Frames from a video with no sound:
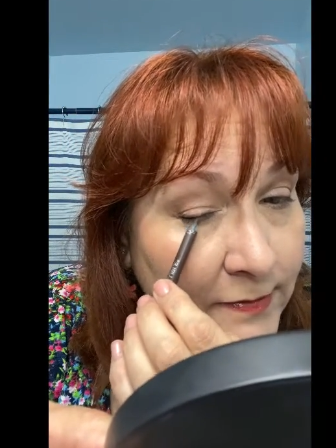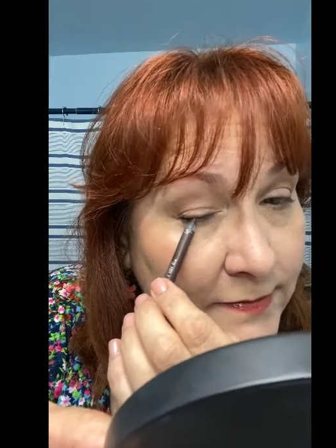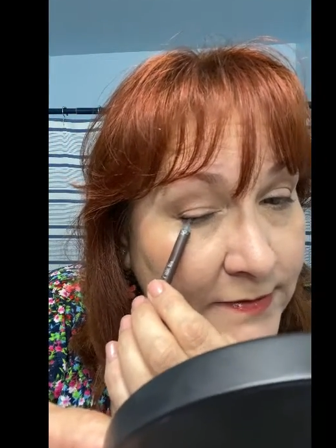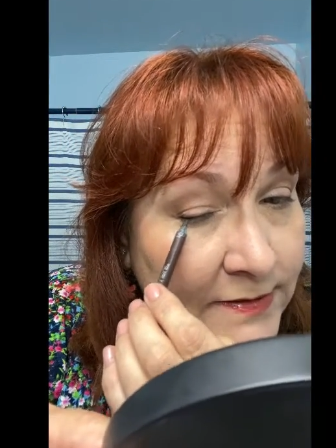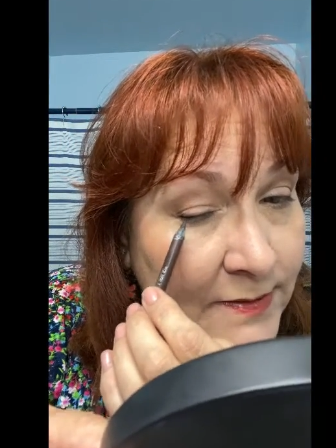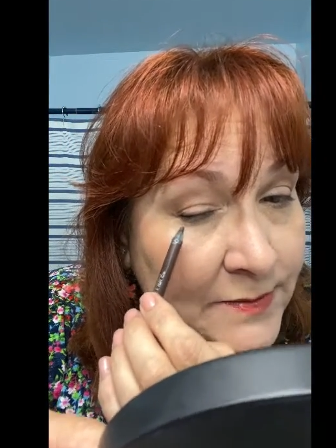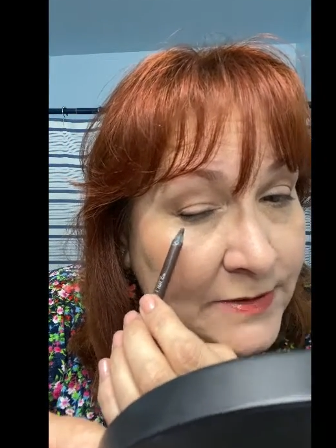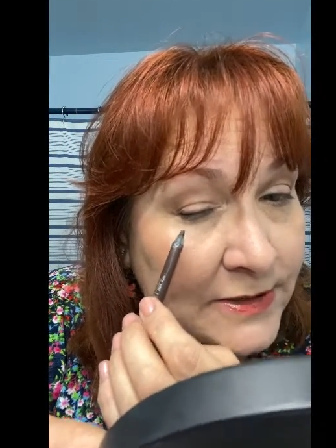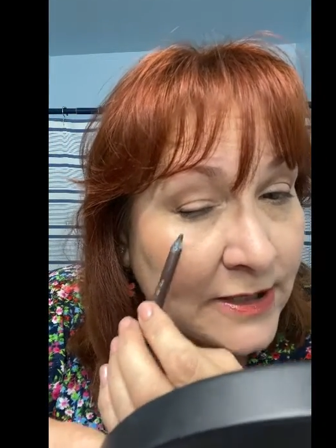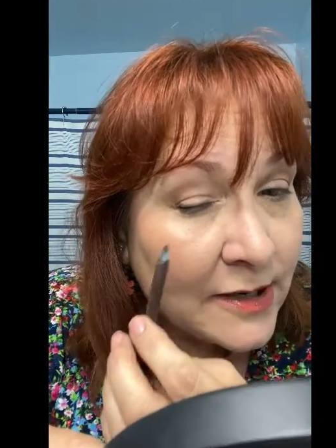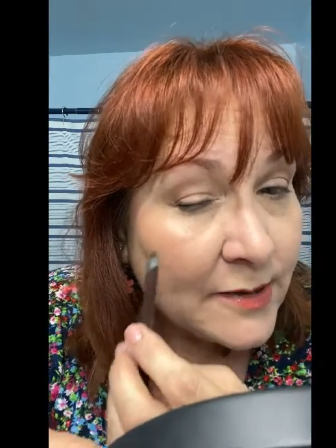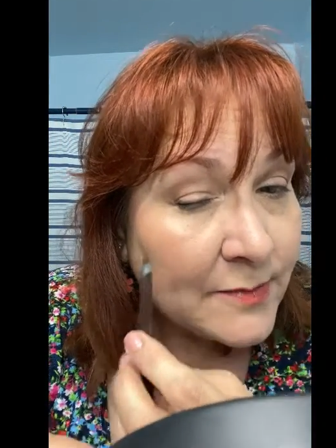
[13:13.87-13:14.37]

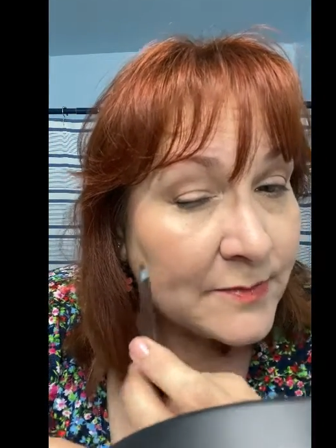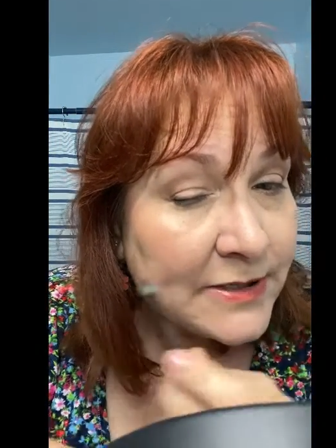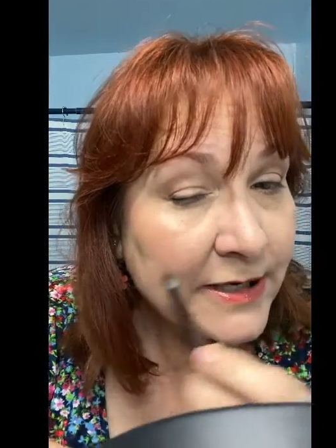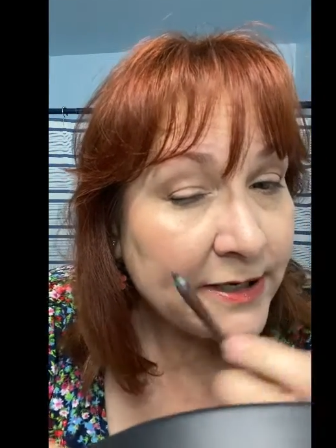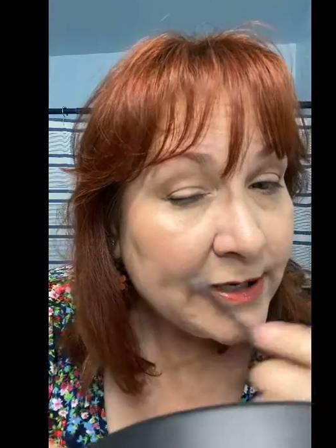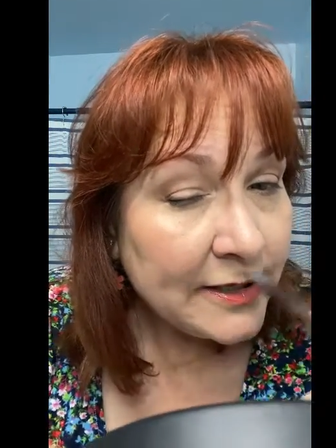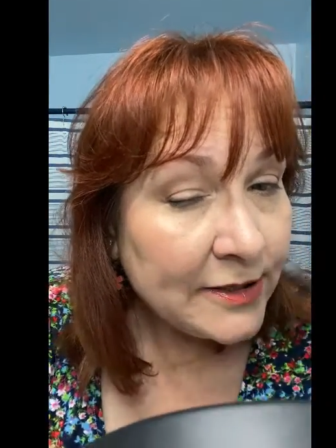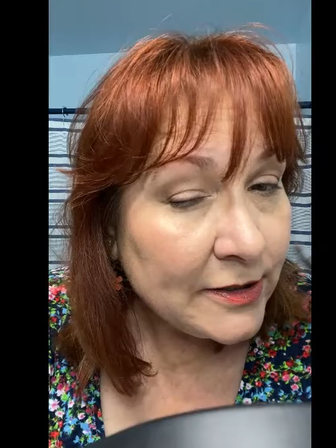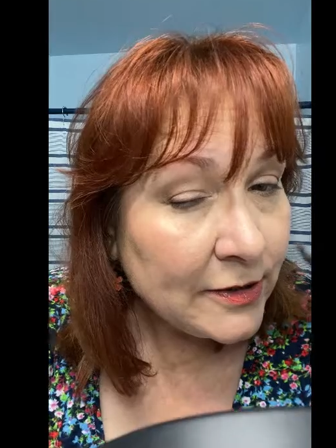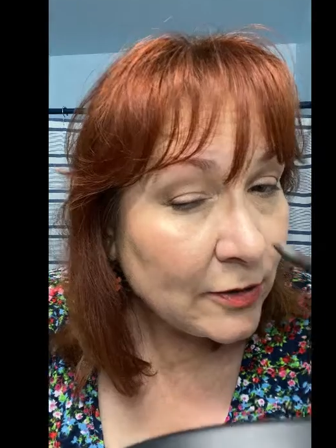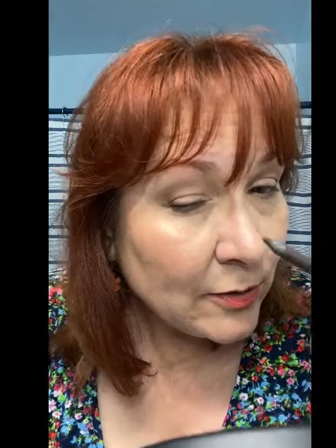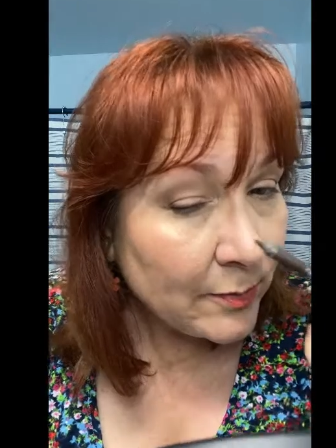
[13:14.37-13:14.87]
sometimes I
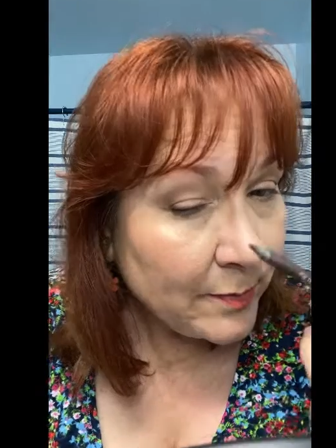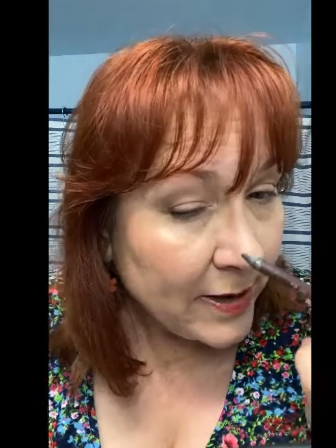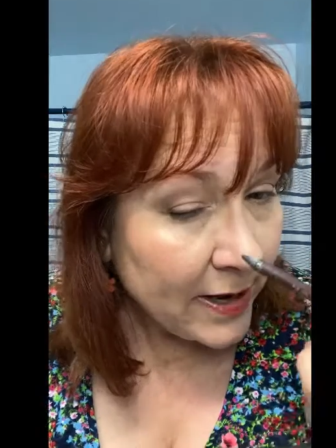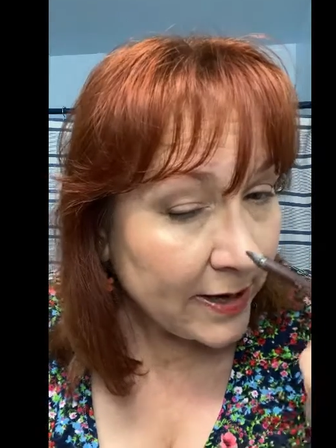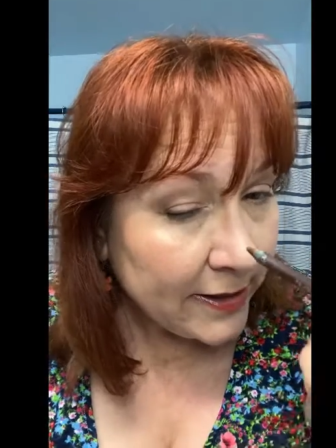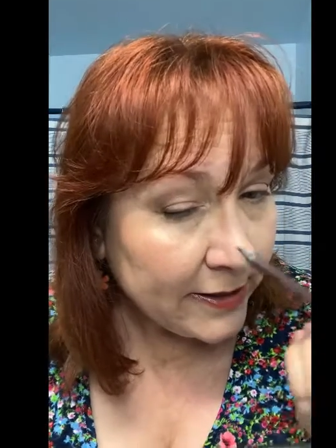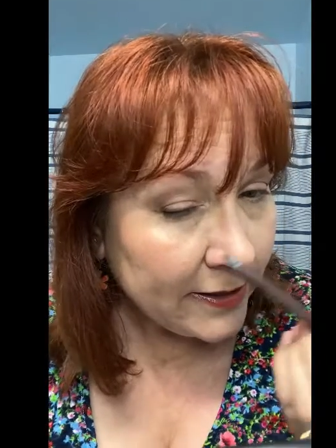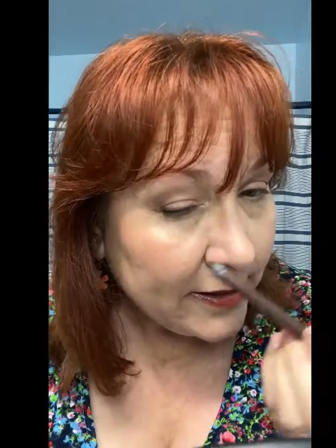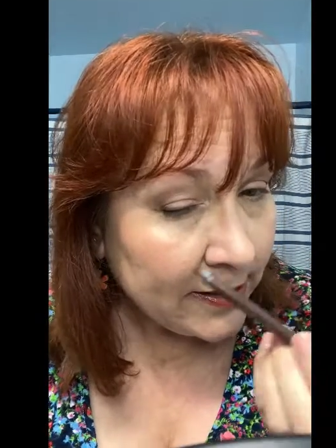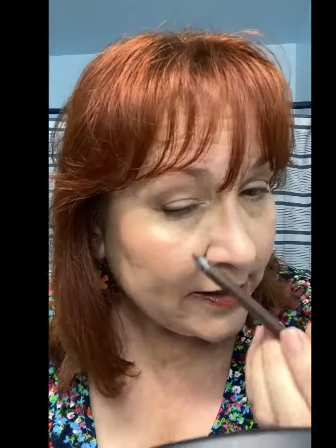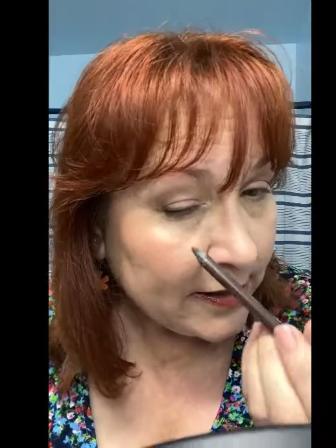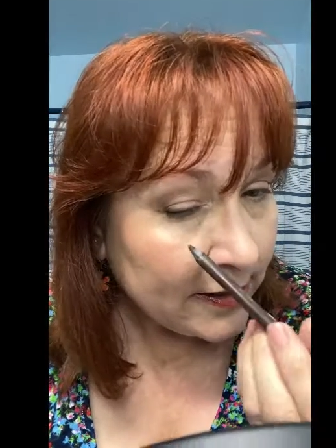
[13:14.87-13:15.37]
need to go
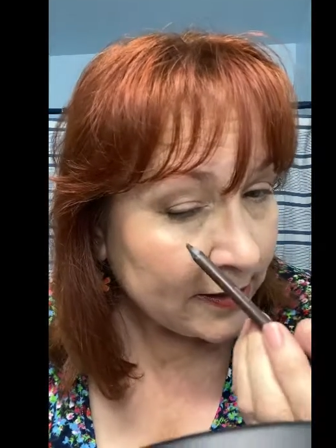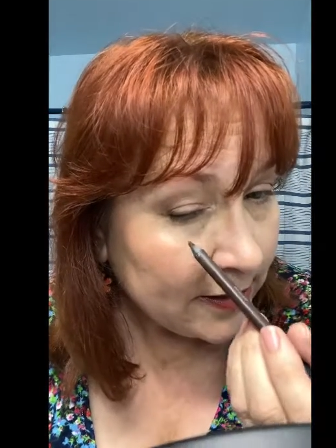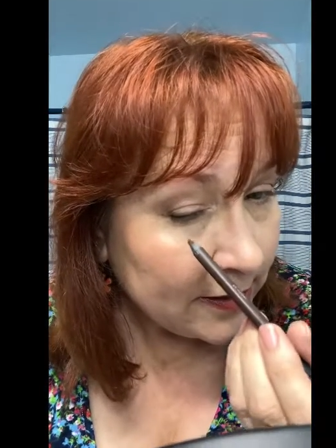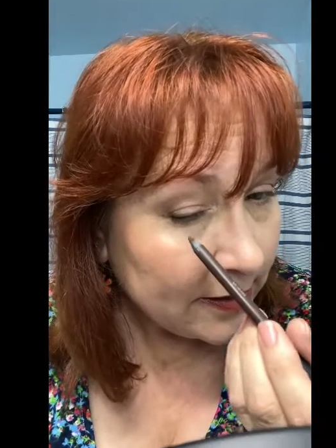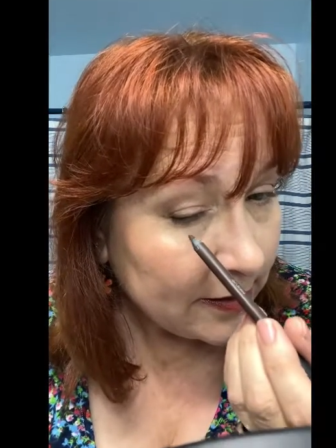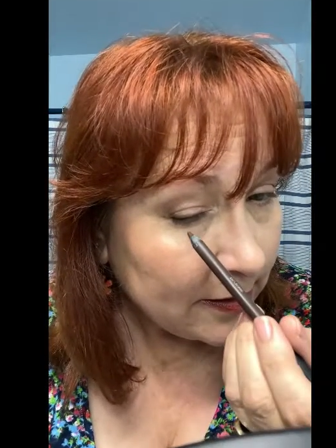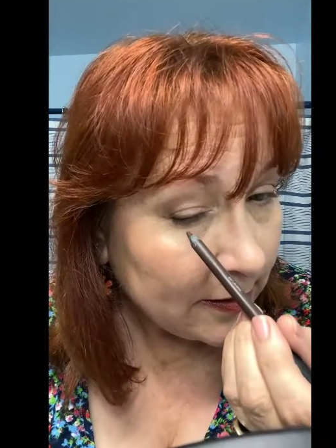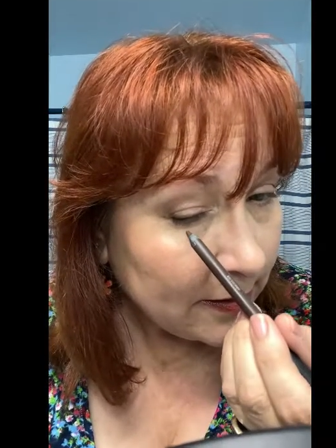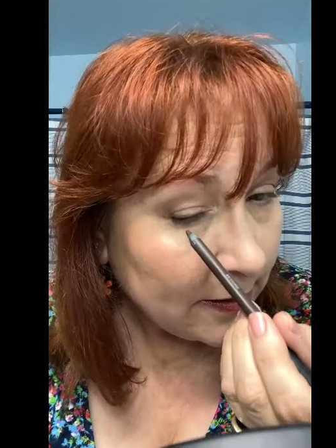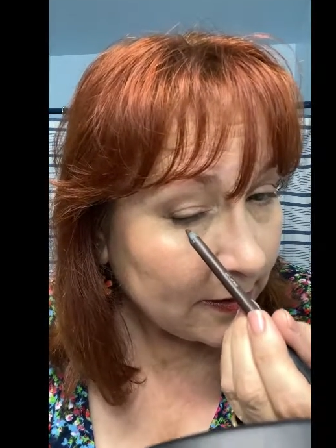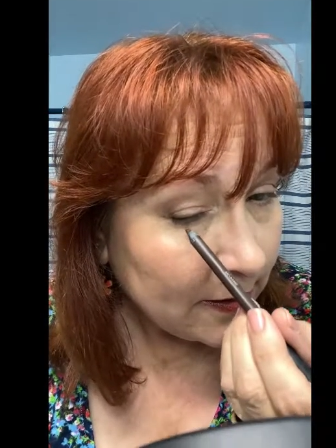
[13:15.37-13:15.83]
back in